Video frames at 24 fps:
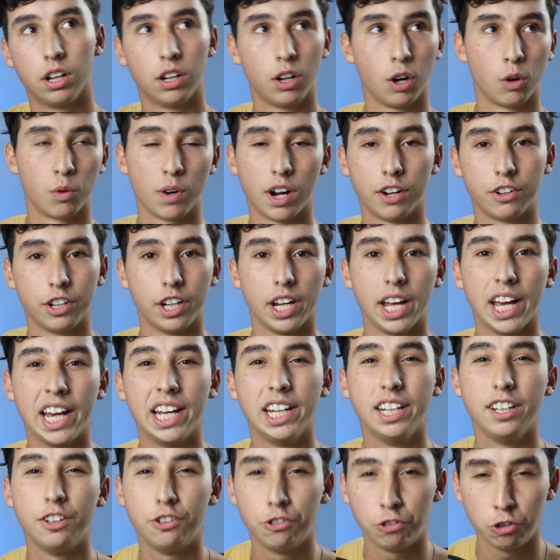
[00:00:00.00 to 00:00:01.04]
around an
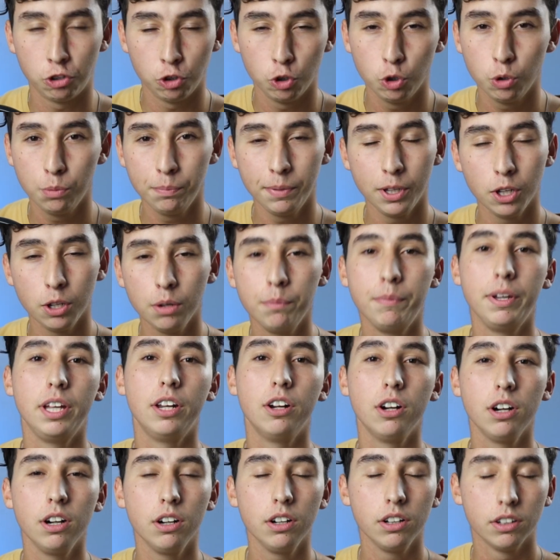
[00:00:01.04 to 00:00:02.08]

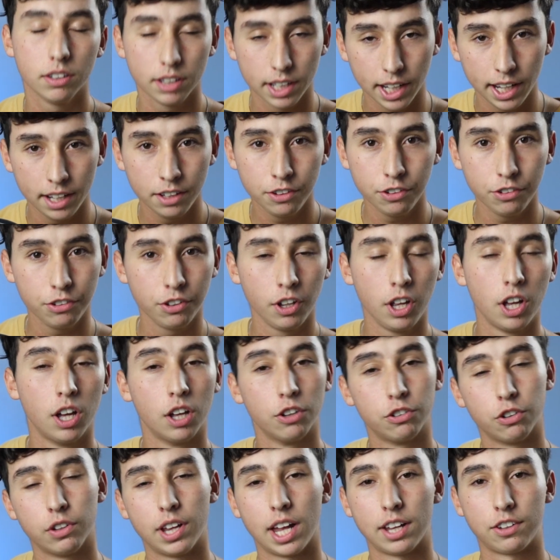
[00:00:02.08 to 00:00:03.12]
82mm lens.
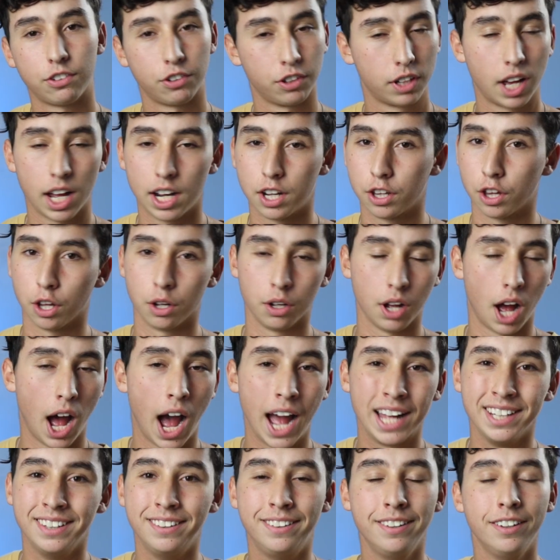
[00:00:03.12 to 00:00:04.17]
So that's kind of the
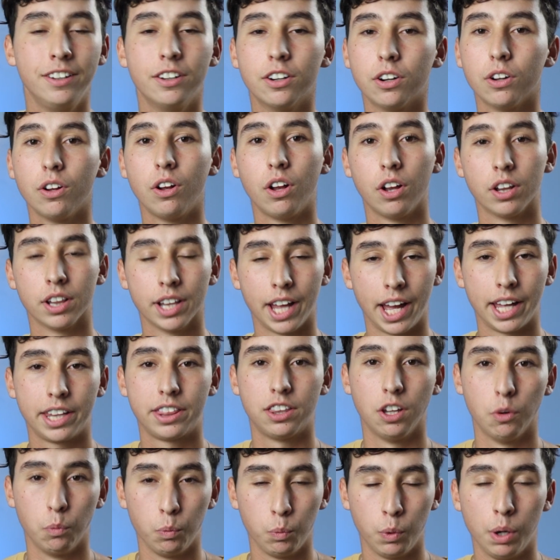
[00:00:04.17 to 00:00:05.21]
ideal
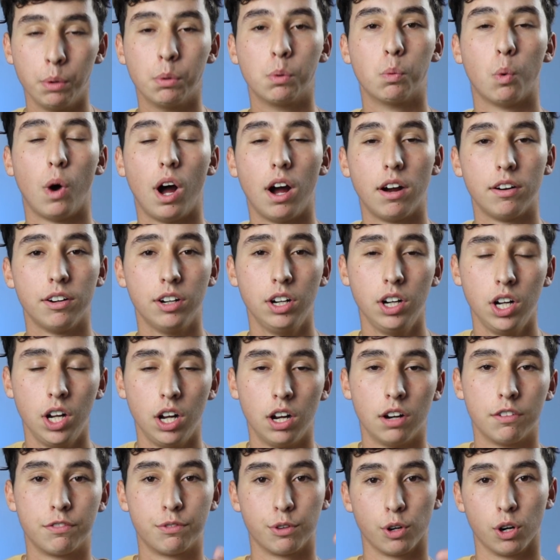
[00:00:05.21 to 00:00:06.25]
length that we would want
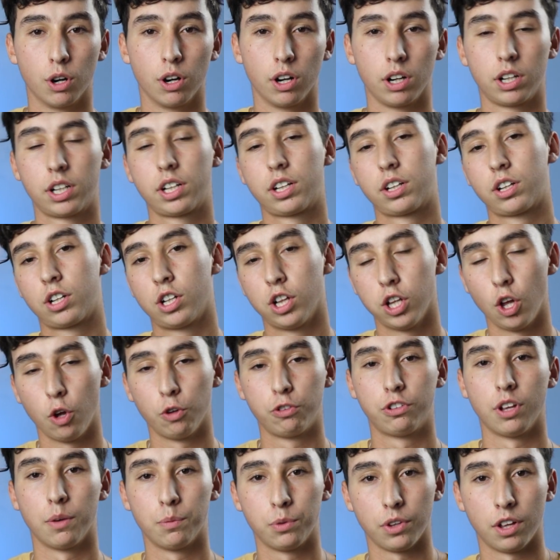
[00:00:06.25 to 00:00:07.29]
for
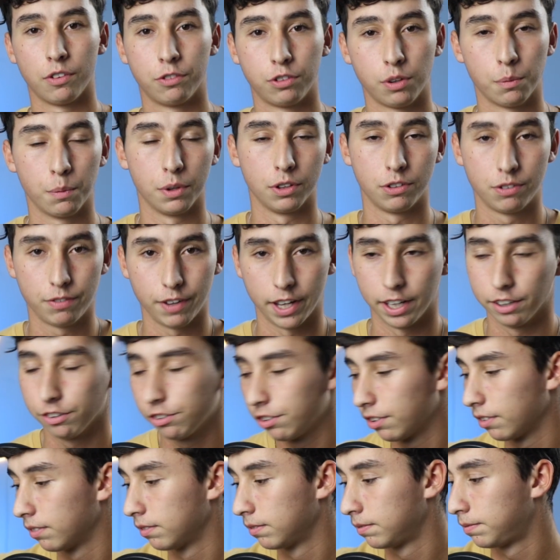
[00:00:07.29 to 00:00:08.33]
close-ups of someone's
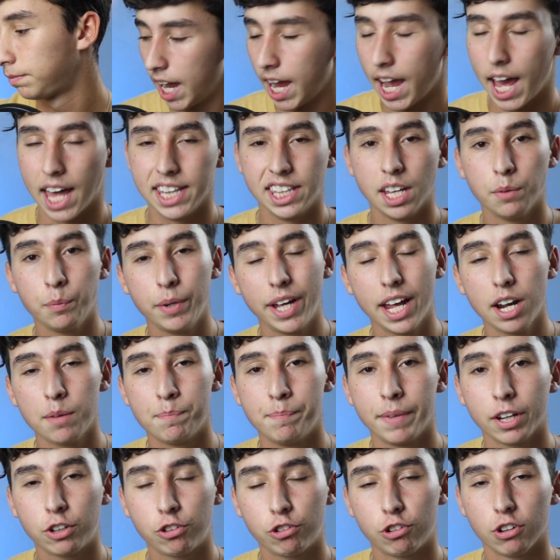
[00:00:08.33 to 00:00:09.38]
face. And then we had a
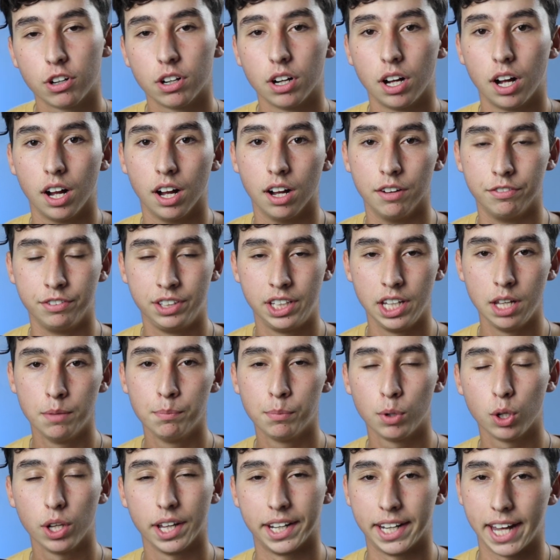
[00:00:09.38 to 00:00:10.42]
mixture of
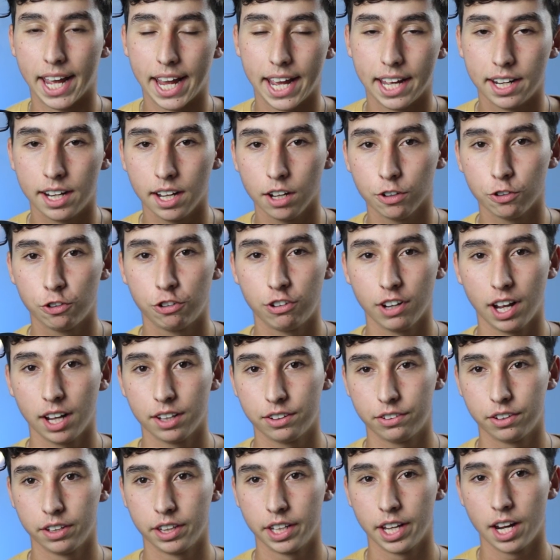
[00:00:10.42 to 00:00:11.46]
gimbal and handheld
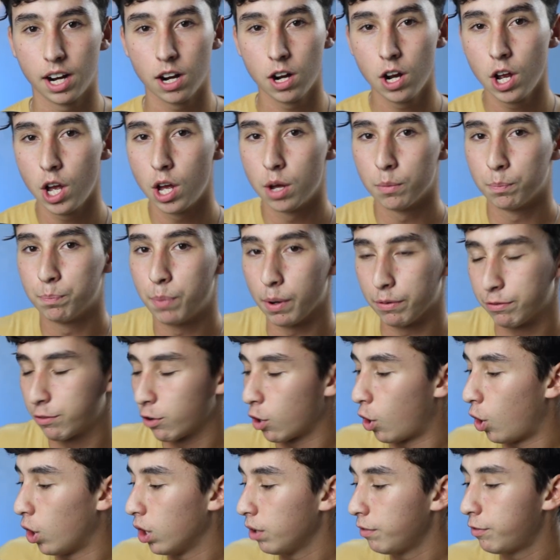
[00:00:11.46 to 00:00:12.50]
shots in there, but
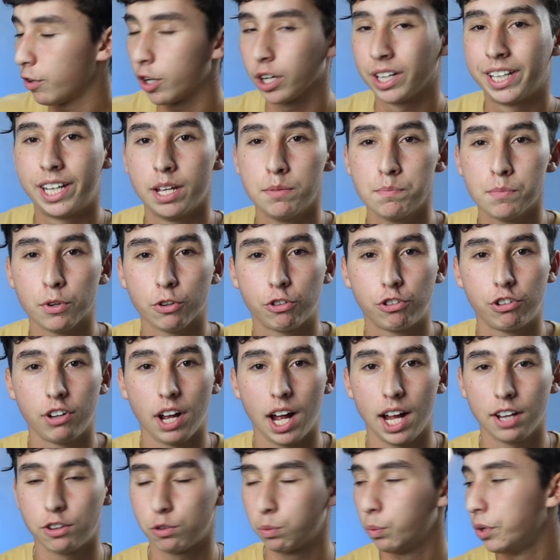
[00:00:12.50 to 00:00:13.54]
for all of our gimbal
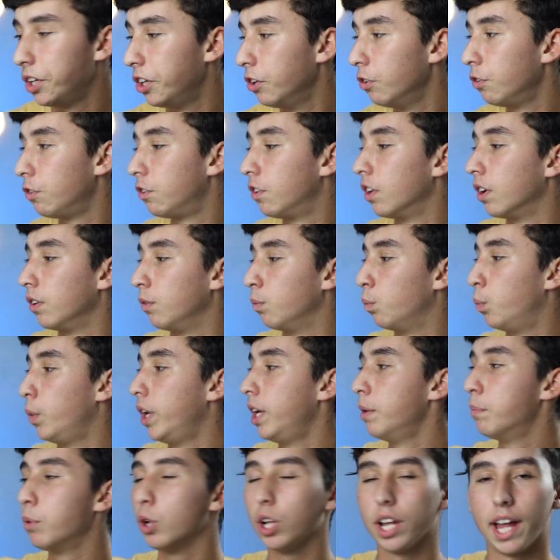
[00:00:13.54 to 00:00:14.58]
shots we used the
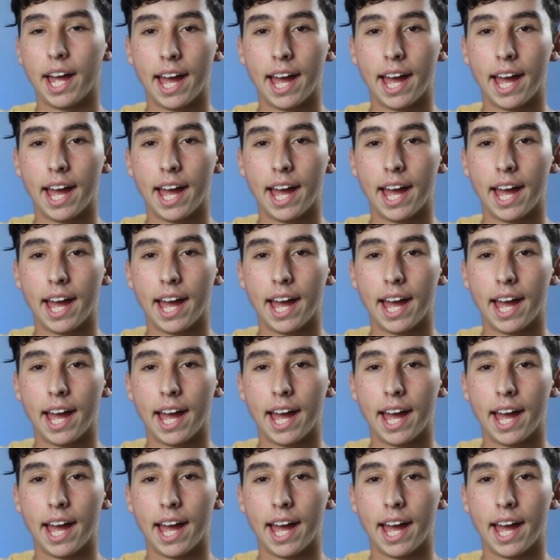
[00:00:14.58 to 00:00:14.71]
Weebill